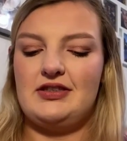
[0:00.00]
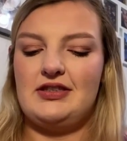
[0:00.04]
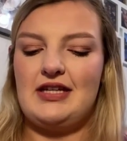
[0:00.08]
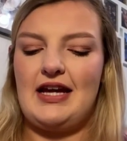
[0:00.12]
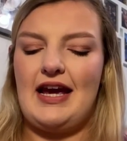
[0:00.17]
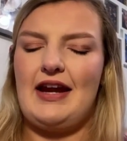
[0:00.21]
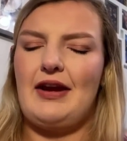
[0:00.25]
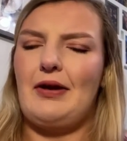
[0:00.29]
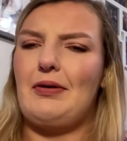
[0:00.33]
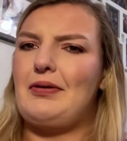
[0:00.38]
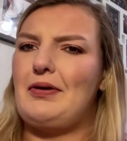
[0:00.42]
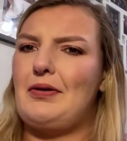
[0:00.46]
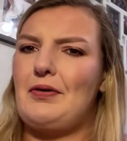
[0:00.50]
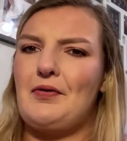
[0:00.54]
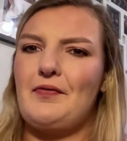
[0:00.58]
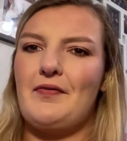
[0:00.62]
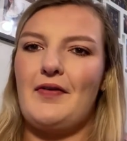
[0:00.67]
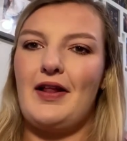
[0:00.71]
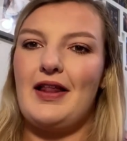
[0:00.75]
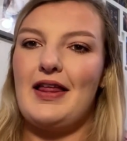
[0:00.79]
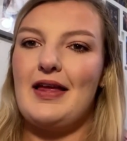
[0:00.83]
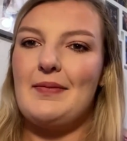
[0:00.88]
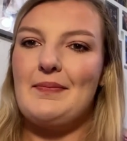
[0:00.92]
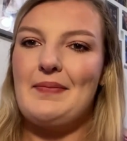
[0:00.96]
I don't know if
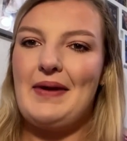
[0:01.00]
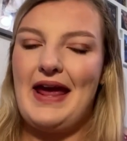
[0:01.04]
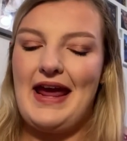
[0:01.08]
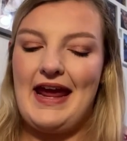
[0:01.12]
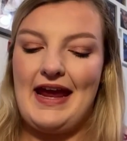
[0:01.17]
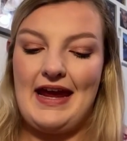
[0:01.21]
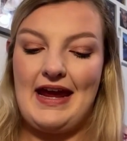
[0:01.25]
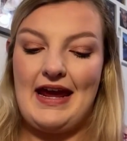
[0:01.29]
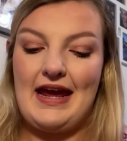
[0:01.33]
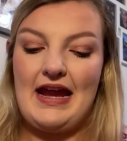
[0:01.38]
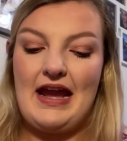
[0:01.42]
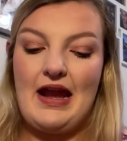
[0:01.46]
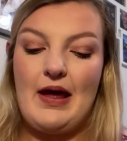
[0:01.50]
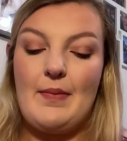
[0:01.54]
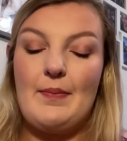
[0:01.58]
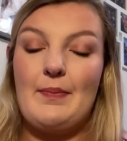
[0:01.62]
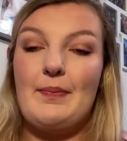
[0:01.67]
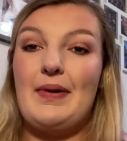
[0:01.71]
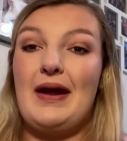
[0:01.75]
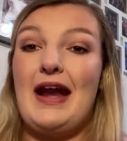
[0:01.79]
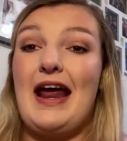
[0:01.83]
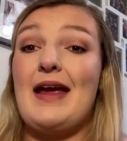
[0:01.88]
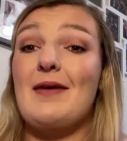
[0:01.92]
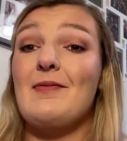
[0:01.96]
I'll hit pan,
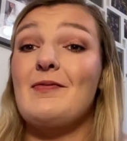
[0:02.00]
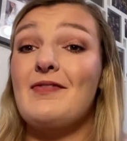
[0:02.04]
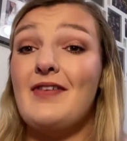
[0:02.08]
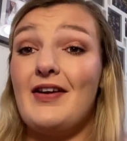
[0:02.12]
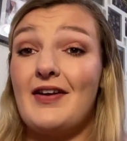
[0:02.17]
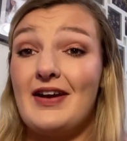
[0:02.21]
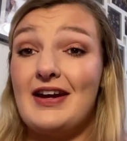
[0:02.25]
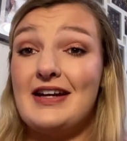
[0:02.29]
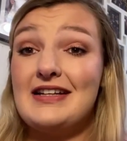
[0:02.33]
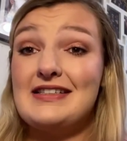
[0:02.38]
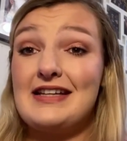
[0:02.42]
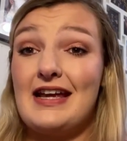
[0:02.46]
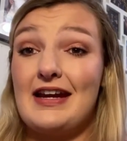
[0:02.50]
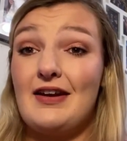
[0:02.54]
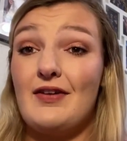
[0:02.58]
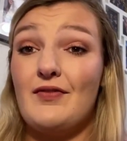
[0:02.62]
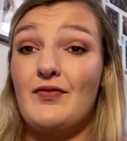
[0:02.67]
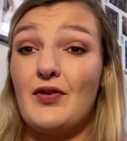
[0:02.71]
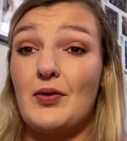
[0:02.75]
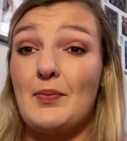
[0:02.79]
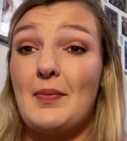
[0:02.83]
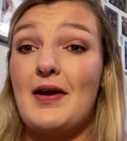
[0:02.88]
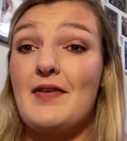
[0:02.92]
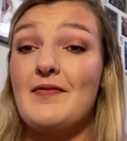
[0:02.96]
but I am very excited
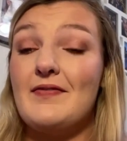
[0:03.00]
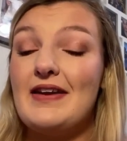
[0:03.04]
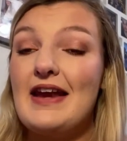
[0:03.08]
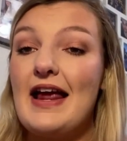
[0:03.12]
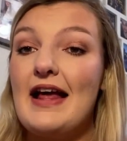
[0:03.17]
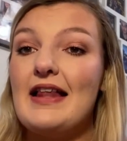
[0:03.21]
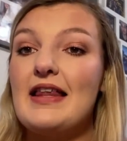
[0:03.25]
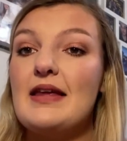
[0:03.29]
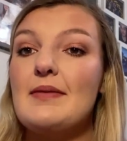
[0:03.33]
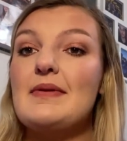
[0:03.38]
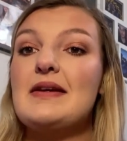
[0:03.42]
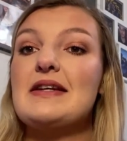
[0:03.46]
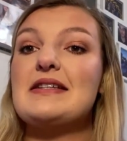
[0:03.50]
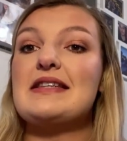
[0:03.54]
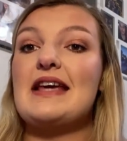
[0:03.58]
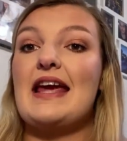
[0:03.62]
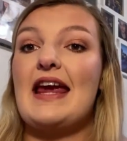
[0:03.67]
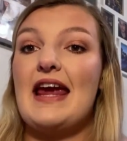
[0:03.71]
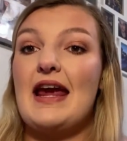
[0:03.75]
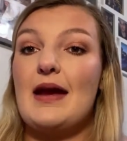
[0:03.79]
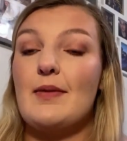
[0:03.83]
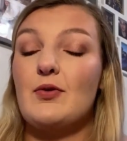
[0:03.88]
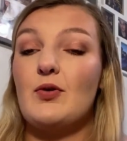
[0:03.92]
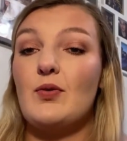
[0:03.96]
for my finale because I
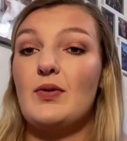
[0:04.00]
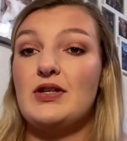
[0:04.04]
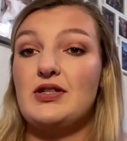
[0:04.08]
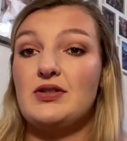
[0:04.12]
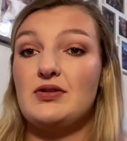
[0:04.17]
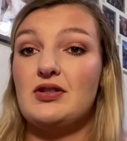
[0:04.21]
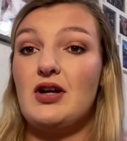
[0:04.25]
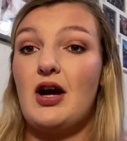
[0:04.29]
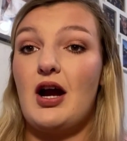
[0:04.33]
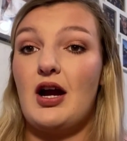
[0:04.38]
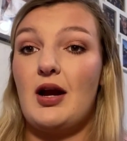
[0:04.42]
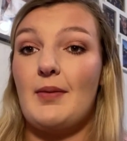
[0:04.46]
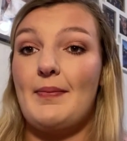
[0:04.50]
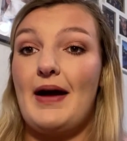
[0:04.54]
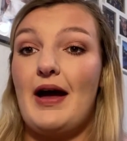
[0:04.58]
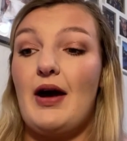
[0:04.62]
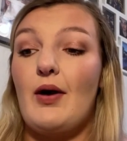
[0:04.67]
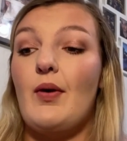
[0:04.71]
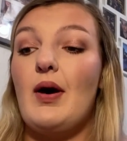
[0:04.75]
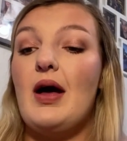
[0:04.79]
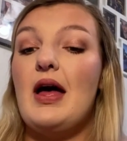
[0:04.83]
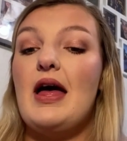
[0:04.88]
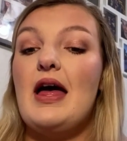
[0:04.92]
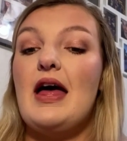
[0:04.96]
am going to talk
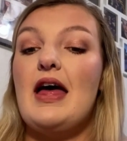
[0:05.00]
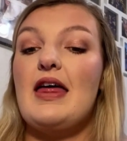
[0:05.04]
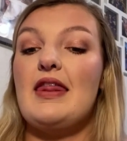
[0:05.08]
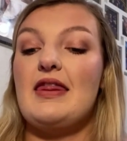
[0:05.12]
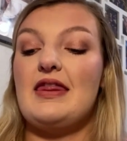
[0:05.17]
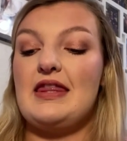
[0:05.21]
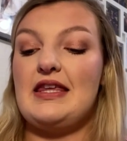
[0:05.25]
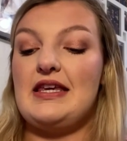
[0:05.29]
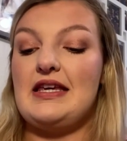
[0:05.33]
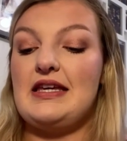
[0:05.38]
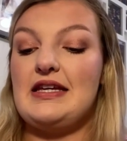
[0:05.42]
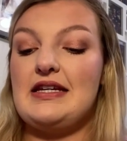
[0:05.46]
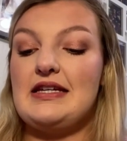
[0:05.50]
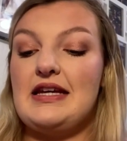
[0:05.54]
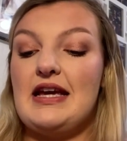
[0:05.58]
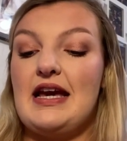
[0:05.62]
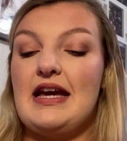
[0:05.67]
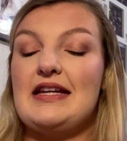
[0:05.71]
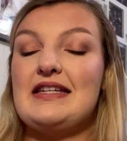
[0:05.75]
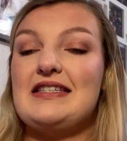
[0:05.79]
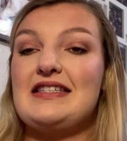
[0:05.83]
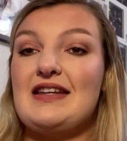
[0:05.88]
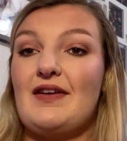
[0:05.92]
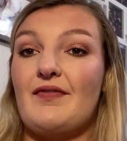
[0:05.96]
about the
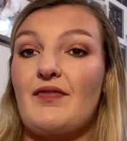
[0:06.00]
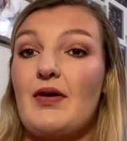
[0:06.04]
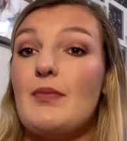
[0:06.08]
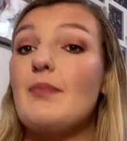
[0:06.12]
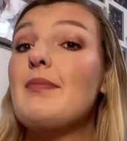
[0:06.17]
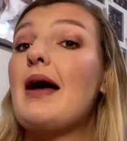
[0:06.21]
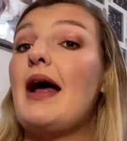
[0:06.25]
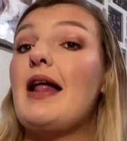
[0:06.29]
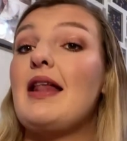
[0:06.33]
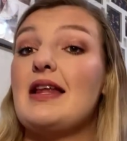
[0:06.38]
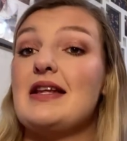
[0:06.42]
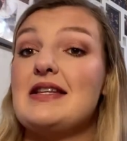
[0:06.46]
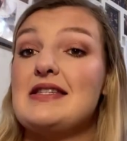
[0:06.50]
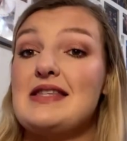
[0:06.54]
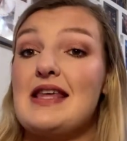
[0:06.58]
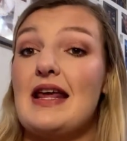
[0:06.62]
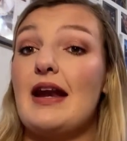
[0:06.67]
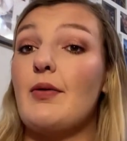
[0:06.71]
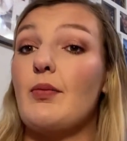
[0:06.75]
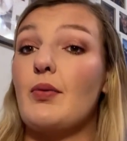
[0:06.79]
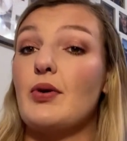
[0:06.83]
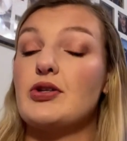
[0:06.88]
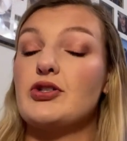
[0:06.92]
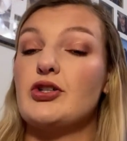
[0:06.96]
different palettes that
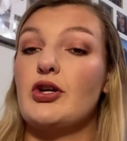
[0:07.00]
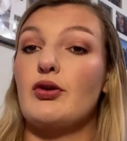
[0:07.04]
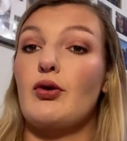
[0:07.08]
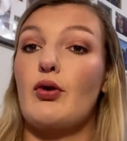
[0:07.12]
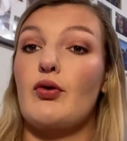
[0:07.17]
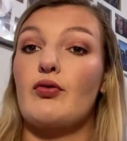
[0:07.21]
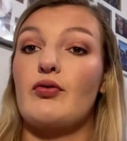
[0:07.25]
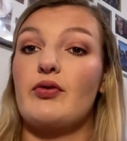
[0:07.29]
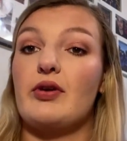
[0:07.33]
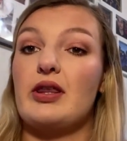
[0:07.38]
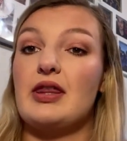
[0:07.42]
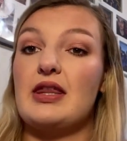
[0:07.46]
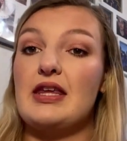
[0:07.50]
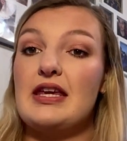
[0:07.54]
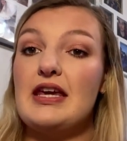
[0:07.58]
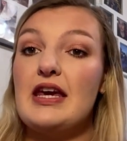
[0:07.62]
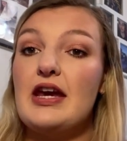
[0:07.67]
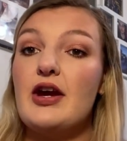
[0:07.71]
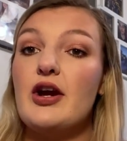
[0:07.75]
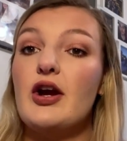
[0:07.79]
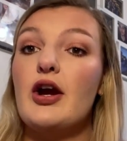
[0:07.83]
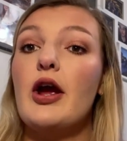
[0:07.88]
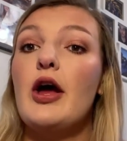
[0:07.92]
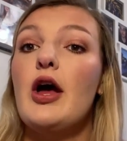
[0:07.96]
I worked on over the
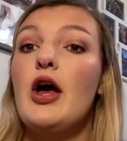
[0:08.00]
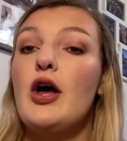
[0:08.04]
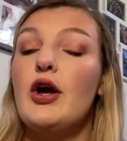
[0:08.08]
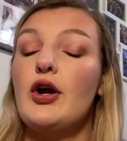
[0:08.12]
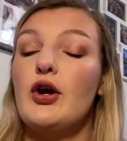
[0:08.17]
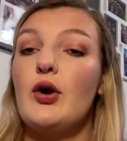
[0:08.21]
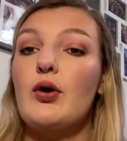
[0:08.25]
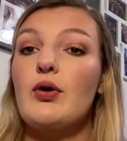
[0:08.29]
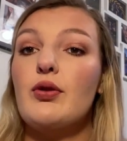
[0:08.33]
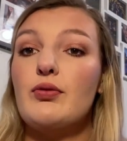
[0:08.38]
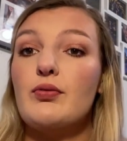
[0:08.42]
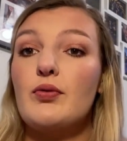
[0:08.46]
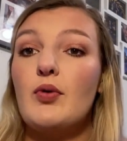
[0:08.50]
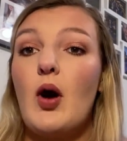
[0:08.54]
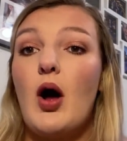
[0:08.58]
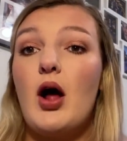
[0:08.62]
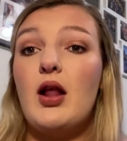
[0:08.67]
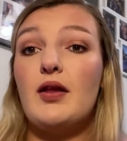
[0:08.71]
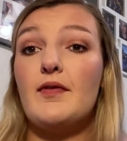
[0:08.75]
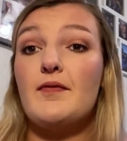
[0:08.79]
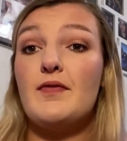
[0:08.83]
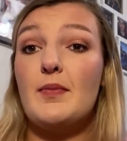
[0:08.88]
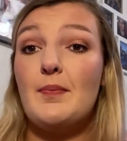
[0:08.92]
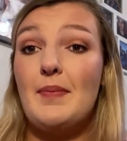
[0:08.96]
year, go through
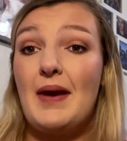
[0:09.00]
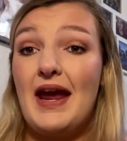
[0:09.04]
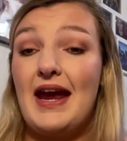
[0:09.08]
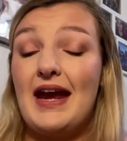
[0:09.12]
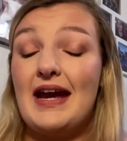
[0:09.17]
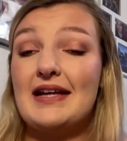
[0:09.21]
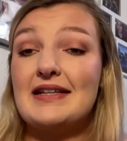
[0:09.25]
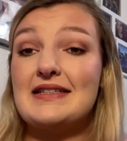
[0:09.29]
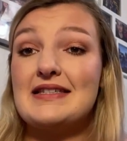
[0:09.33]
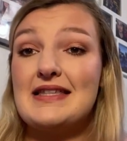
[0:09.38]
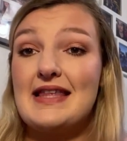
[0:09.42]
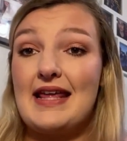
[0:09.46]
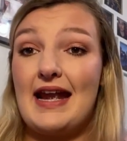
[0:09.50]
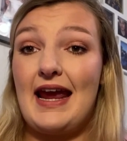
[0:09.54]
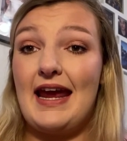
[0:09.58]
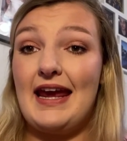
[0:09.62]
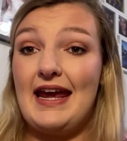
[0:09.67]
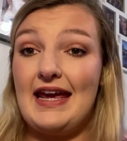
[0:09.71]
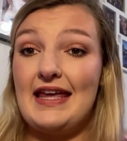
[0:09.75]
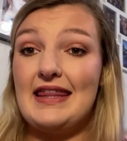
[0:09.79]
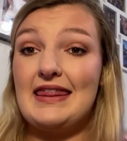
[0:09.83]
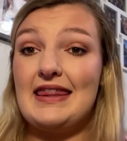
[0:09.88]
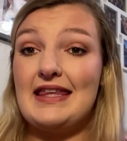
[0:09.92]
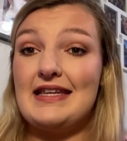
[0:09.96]
all of the pans that I
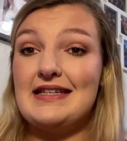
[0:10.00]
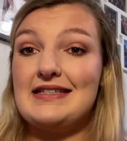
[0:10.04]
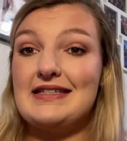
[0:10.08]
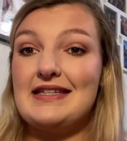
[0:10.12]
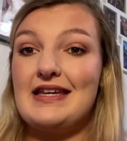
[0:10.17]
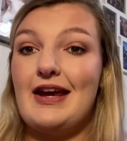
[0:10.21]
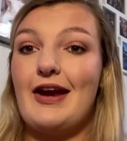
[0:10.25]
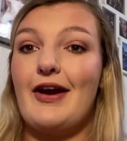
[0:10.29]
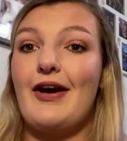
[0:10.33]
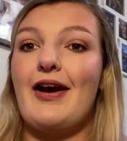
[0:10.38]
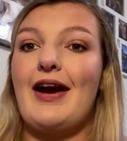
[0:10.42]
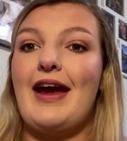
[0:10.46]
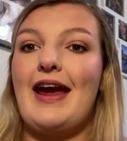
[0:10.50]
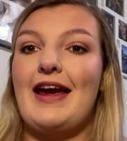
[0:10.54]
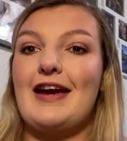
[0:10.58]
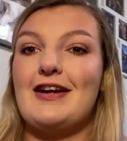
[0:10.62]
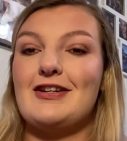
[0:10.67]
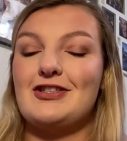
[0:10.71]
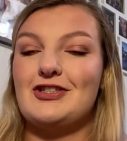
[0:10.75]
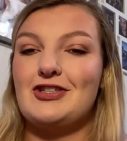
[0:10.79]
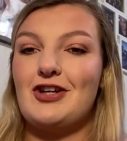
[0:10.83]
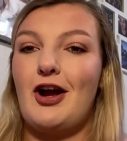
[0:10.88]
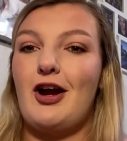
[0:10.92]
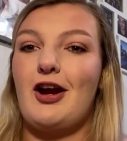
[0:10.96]
hit this year
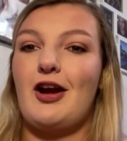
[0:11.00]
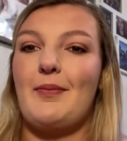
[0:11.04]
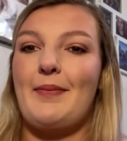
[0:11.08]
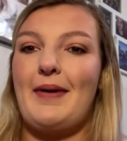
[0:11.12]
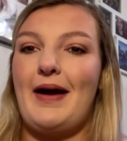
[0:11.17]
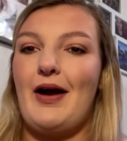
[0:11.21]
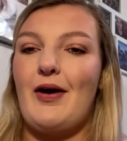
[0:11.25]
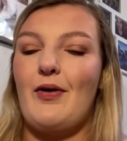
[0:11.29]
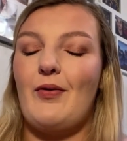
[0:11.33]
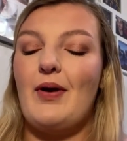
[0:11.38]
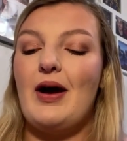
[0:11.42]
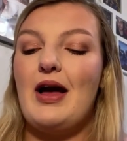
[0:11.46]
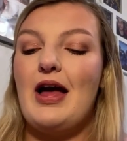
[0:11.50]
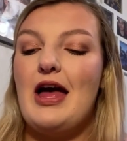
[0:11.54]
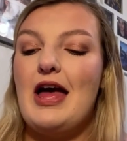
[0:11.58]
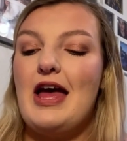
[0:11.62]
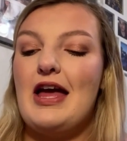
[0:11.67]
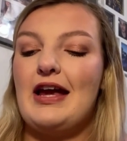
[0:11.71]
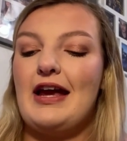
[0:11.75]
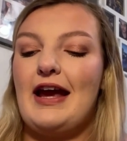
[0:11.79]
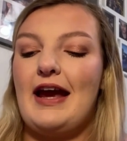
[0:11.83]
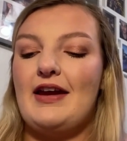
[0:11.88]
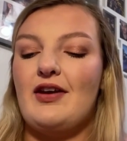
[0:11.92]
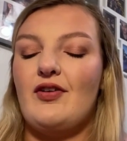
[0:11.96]
and talk about
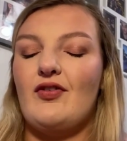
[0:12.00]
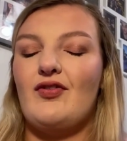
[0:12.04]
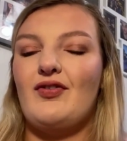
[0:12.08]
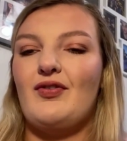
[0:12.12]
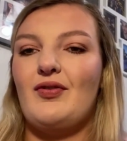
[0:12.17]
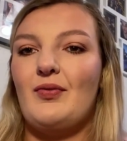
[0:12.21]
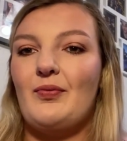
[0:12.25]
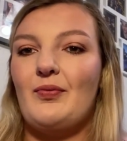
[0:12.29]
kind of